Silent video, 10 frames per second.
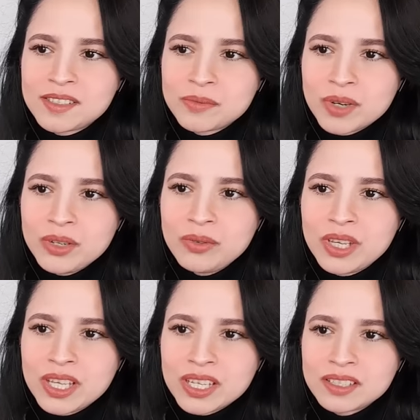is what you
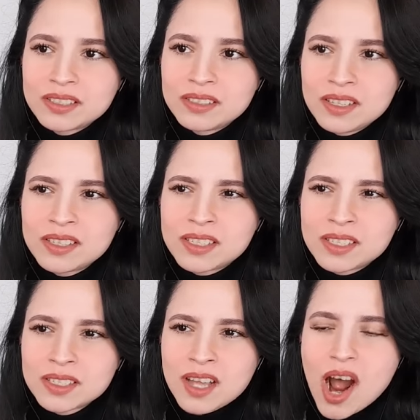can. This is
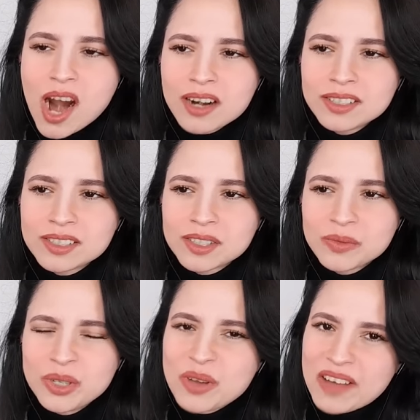art
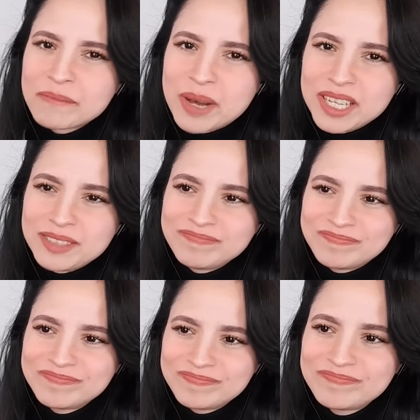when you have money.
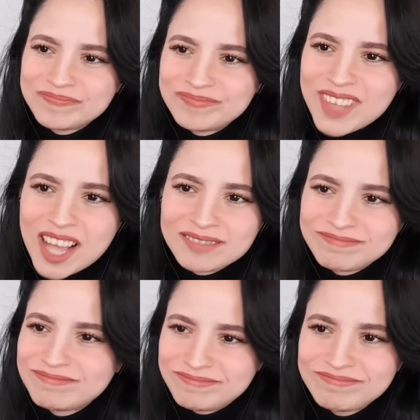Yeah.
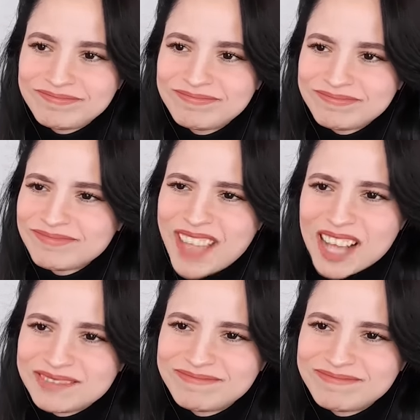Yeah.